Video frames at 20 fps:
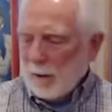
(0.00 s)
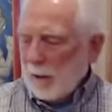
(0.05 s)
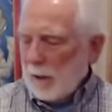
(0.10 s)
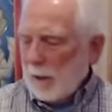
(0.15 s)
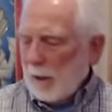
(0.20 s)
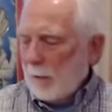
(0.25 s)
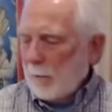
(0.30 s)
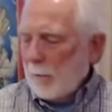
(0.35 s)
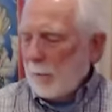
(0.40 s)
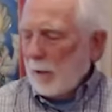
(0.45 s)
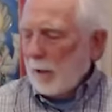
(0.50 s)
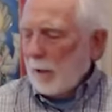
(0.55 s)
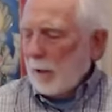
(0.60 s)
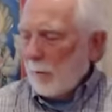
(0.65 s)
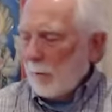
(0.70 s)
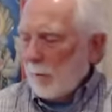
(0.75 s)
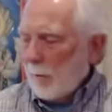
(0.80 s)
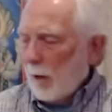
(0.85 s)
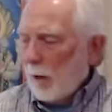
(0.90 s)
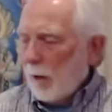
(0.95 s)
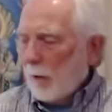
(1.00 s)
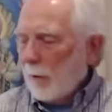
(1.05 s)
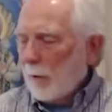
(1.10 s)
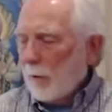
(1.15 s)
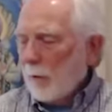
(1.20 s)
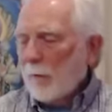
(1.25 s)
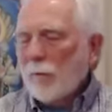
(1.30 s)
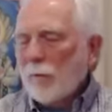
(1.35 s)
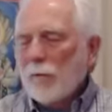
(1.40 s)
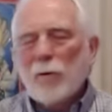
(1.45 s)
and many
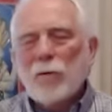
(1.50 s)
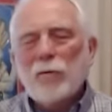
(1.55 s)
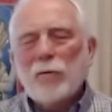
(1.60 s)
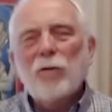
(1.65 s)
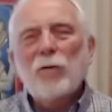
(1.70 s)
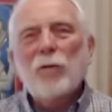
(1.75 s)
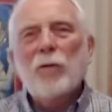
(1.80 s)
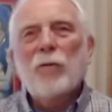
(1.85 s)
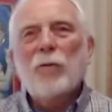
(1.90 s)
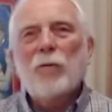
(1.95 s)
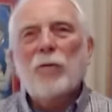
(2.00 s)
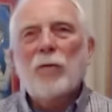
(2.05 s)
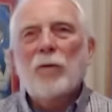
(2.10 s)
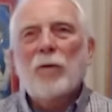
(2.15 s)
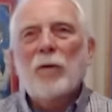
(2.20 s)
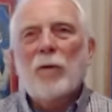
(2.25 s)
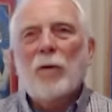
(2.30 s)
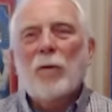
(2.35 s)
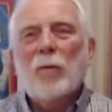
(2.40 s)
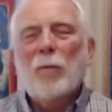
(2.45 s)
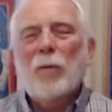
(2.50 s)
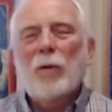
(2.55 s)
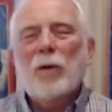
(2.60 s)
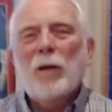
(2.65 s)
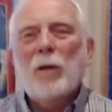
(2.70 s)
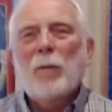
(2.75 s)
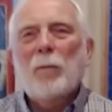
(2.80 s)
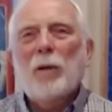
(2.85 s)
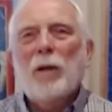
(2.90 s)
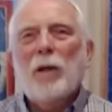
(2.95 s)
other virtues. Uh, would
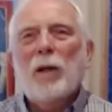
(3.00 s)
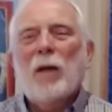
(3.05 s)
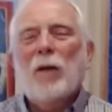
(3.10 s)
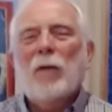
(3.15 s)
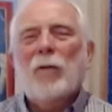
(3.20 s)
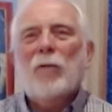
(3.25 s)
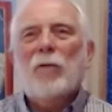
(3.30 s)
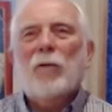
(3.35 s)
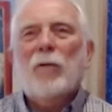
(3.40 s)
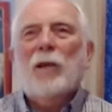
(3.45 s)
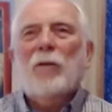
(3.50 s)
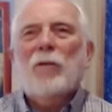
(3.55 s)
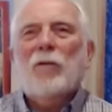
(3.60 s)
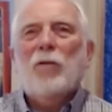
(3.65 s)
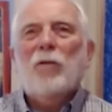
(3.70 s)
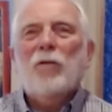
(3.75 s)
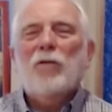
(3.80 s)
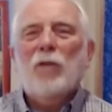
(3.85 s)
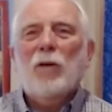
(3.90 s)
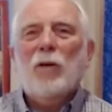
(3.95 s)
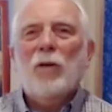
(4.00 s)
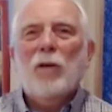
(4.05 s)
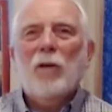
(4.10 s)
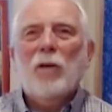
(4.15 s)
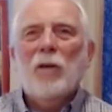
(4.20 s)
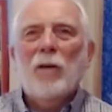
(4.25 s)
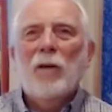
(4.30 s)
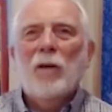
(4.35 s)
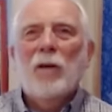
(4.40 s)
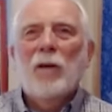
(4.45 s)
anybody else like to
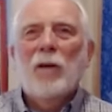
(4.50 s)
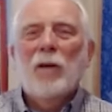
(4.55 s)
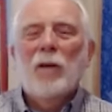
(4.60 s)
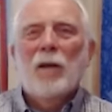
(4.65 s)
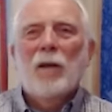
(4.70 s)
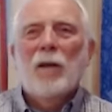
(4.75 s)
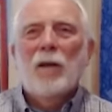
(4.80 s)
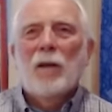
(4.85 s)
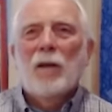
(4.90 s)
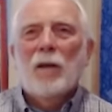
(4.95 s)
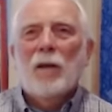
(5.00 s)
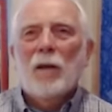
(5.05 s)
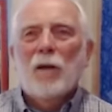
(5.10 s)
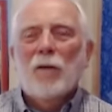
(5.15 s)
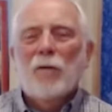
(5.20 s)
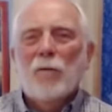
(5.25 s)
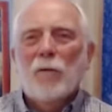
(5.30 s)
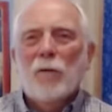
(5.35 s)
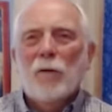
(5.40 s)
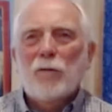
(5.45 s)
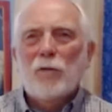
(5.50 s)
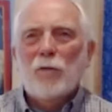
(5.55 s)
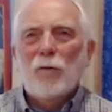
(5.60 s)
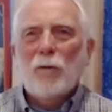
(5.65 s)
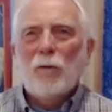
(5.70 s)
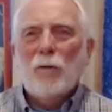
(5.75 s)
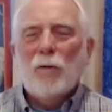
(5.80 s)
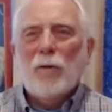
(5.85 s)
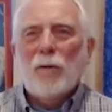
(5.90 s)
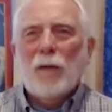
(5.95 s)
share a
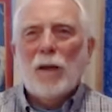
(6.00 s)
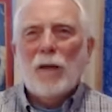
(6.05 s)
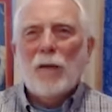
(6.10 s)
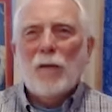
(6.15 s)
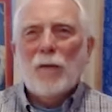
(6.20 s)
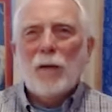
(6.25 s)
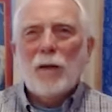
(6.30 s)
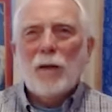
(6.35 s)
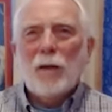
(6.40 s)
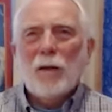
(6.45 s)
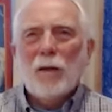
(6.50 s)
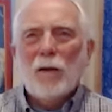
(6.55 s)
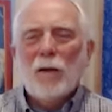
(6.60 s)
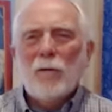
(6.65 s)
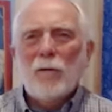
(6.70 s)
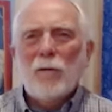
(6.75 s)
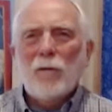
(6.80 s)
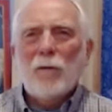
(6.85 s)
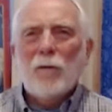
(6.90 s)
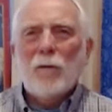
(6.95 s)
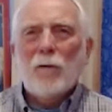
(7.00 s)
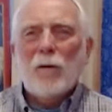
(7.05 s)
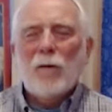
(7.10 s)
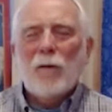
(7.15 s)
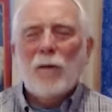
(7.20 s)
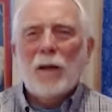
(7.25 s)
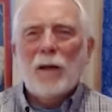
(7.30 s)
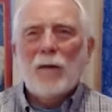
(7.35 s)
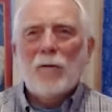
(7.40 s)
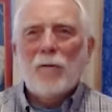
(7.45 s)
virtue that they think of or that
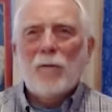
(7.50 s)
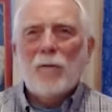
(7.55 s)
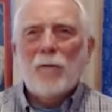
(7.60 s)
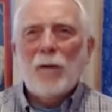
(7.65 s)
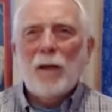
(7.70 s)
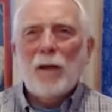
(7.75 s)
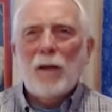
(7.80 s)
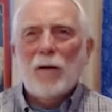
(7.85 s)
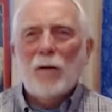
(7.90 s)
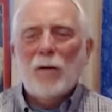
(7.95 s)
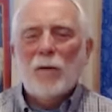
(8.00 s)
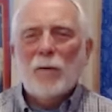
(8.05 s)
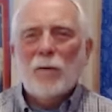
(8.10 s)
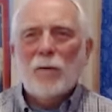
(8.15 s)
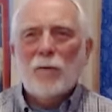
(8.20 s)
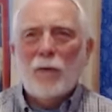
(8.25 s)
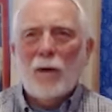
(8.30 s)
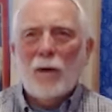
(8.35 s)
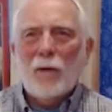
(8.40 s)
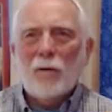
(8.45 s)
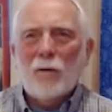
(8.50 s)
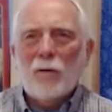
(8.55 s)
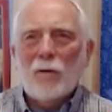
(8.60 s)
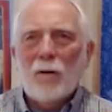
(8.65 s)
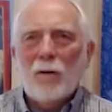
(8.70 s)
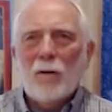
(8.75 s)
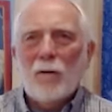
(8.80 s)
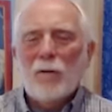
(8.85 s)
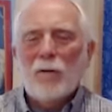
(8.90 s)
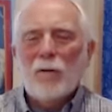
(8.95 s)
they feel or sense
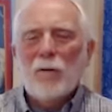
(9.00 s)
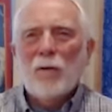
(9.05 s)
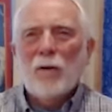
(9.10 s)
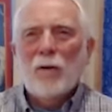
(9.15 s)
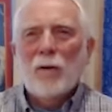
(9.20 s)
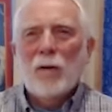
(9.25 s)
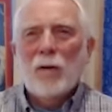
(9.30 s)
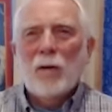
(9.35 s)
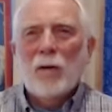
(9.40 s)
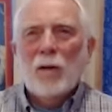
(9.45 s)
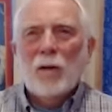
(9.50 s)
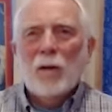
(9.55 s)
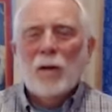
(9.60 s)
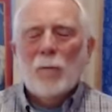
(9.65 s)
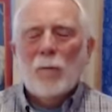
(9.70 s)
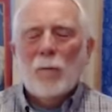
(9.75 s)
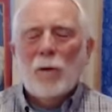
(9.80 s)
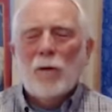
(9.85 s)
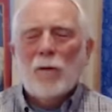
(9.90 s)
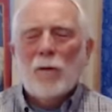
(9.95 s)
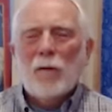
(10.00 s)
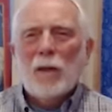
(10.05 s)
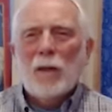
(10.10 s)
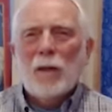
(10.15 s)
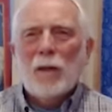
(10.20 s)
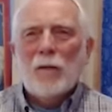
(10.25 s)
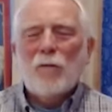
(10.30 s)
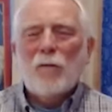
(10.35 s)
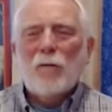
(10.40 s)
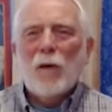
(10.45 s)
is? part of
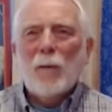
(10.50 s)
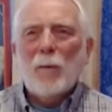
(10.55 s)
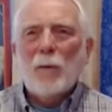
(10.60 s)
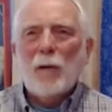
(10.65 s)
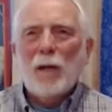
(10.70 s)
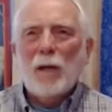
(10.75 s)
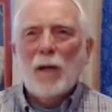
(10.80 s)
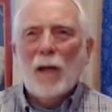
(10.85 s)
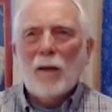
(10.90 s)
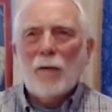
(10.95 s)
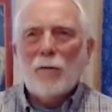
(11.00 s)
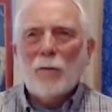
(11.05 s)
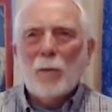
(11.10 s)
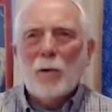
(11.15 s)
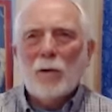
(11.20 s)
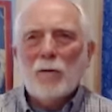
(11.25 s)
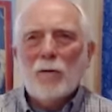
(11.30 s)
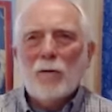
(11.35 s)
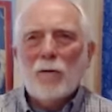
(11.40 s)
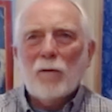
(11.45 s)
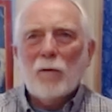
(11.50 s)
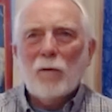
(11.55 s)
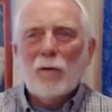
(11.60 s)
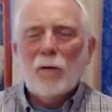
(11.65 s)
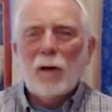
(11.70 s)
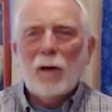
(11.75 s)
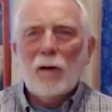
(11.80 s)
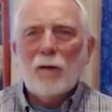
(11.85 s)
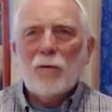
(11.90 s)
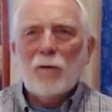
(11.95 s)
the feminine aspect of the
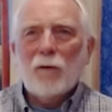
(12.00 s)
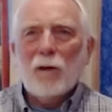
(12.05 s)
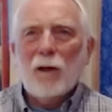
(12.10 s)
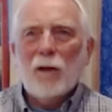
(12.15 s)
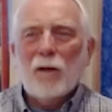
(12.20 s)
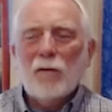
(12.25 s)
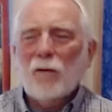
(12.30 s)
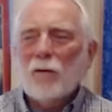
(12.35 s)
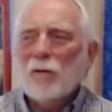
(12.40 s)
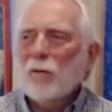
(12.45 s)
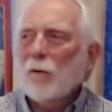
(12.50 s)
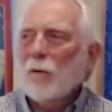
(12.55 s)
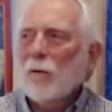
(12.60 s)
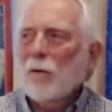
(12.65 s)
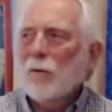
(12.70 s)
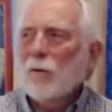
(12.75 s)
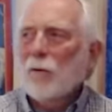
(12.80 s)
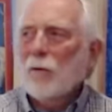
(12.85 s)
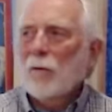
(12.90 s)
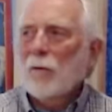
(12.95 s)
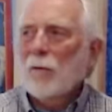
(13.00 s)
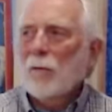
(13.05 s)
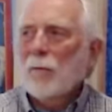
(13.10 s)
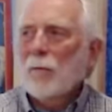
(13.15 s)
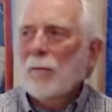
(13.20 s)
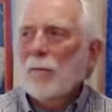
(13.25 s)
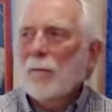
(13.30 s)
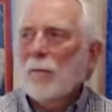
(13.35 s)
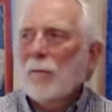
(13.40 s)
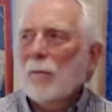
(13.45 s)
Christ consciousness.
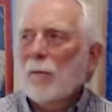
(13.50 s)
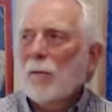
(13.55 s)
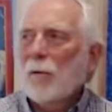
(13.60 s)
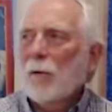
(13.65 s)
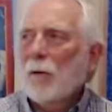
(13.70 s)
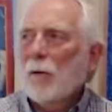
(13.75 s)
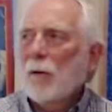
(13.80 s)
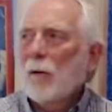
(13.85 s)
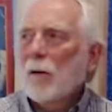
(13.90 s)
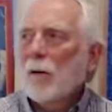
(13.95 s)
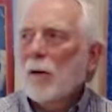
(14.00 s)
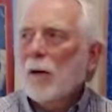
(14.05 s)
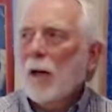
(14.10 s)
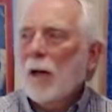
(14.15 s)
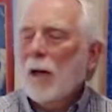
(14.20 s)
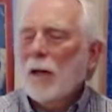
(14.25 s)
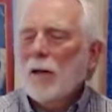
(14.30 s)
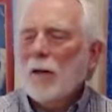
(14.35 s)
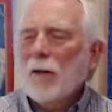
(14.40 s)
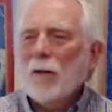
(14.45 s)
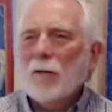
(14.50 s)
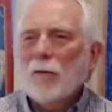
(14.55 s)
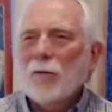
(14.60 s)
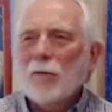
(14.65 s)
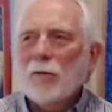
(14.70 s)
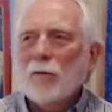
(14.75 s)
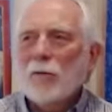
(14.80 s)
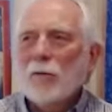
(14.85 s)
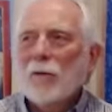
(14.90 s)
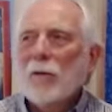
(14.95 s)
Kindness.
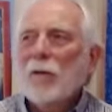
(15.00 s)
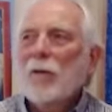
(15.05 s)
Kindness.